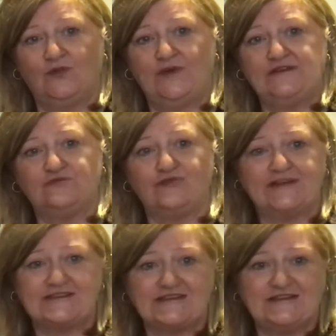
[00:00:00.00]
went and
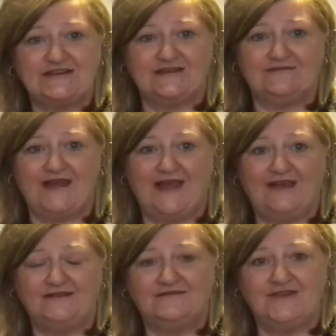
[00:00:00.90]
rested and
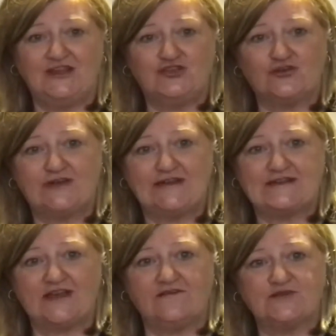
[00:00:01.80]
enjoyed
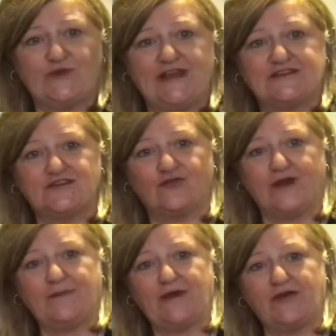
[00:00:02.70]
ourselves and went out to the
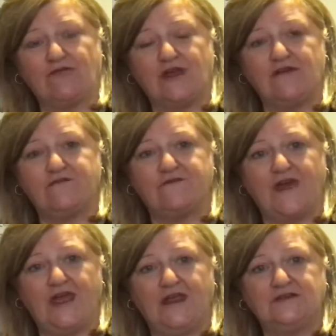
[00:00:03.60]
Great Barrier Reef,
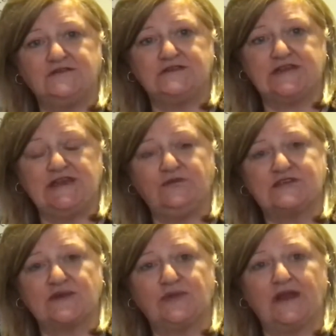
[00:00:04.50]
and he
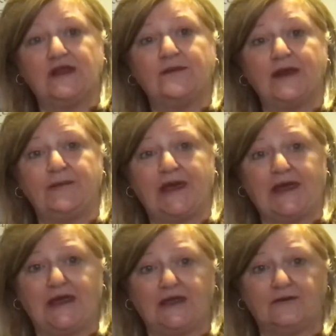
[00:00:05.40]
was complaining about a
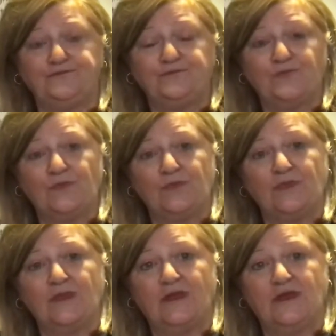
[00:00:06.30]
backache.
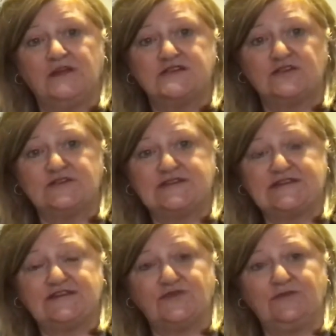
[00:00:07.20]
So I
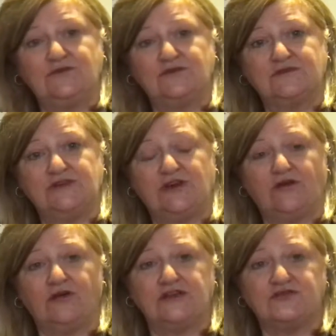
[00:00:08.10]
said to him, look, you know,
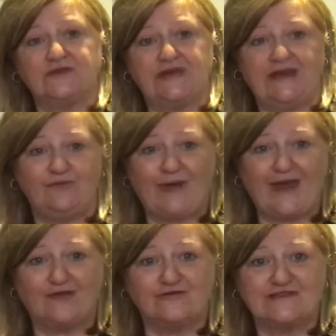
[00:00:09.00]
I'll get you a heat
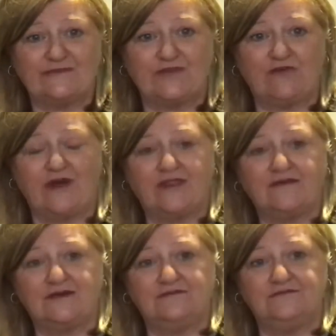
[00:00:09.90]
pack or something or
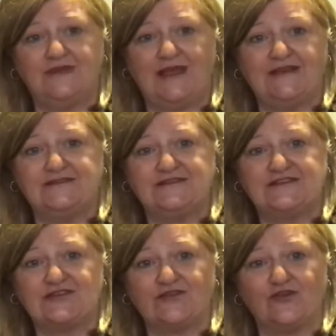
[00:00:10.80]
other,
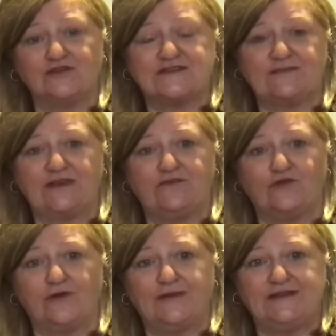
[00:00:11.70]
and so I got something
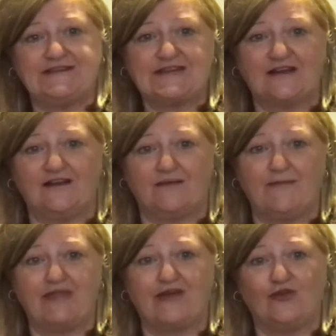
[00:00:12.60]
for him, and he stunk like
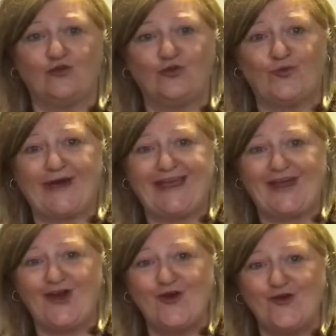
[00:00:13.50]
menthol all the way
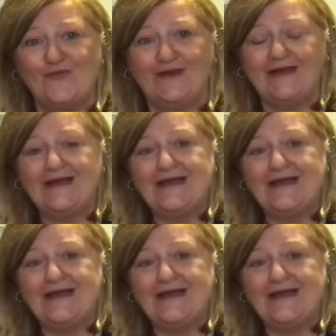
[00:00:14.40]
home